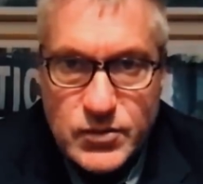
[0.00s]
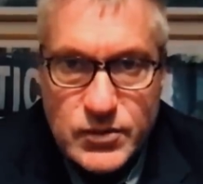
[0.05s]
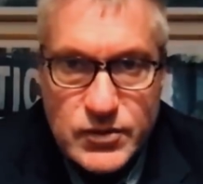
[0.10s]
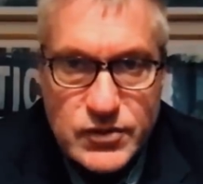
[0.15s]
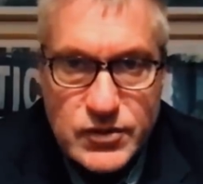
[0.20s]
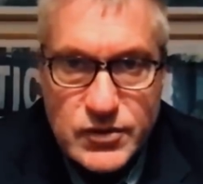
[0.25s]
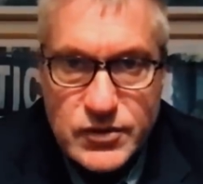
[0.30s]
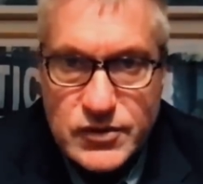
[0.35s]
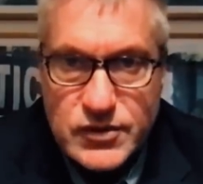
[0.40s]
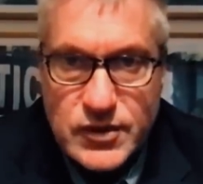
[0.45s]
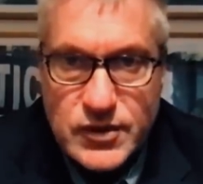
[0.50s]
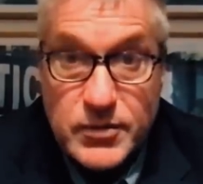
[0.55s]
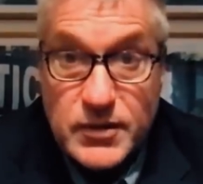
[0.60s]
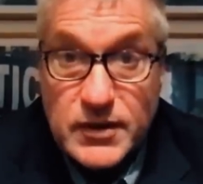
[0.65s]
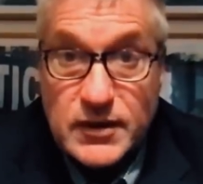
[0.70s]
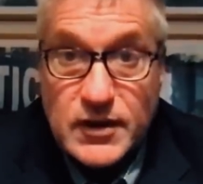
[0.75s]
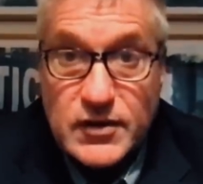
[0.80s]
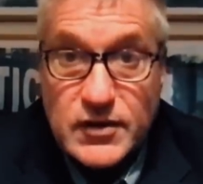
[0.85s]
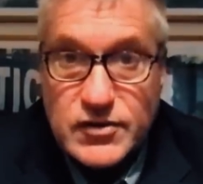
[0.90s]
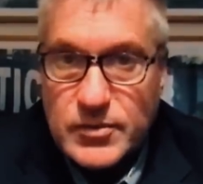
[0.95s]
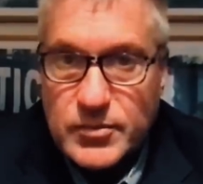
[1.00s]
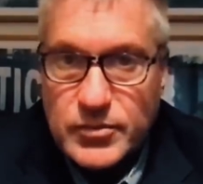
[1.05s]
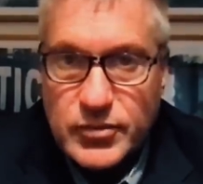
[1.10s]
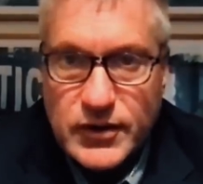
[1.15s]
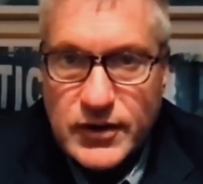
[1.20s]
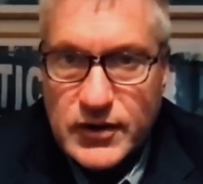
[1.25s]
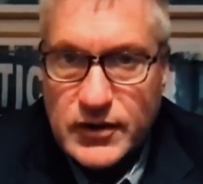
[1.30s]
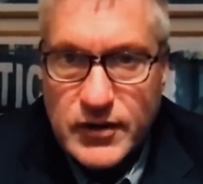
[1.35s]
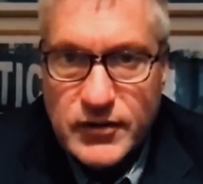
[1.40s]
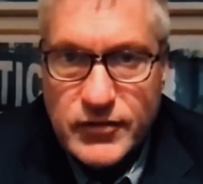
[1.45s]
which is something that's
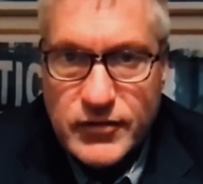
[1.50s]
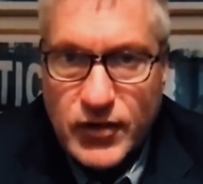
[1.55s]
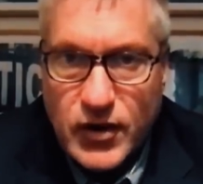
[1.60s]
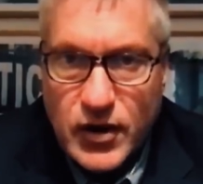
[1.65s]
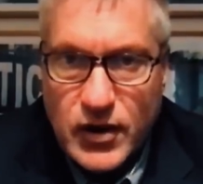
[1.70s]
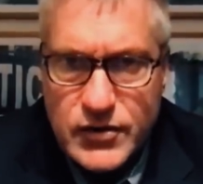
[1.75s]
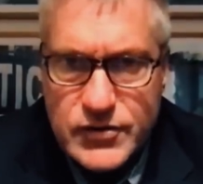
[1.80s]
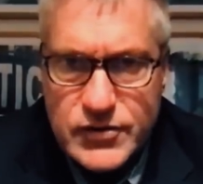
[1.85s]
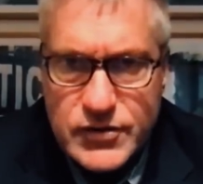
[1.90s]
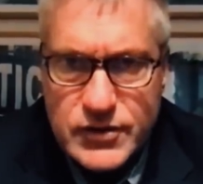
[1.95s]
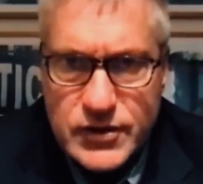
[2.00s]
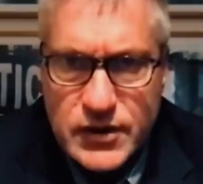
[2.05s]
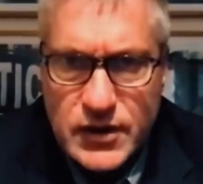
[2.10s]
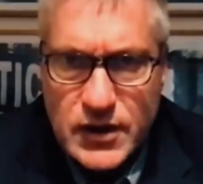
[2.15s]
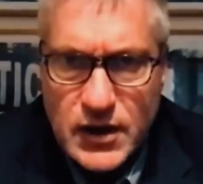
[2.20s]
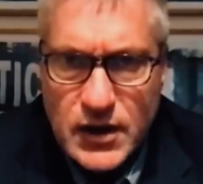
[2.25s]
completely false.